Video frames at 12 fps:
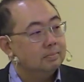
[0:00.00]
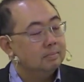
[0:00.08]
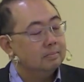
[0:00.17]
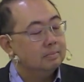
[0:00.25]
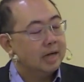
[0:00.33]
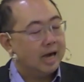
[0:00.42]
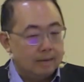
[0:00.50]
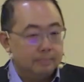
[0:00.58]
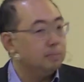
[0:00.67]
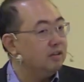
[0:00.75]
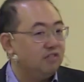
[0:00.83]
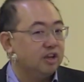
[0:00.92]
Come
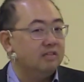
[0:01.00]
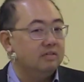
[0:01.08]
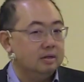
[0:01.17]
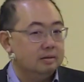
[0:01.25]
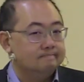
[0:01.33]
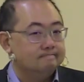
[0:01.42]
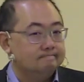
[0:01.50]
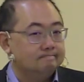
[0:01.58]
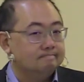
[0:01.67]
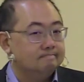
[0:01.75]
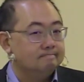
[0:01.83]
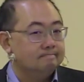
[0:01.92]
and be forgiven.
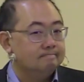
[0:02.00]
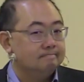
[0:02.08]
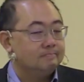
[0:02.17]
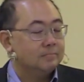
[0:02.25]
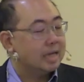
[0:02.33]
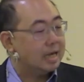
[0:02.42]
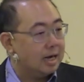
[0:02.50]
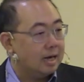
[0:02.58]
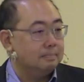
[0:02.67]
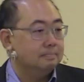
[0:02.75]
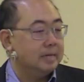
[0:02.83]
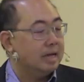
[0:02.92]

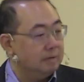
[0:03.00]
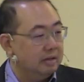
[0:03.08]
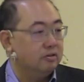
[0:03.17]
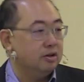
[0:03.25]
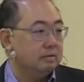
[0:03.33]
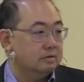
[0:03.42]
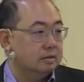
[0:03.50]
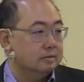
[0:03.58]
Come and be forgiven.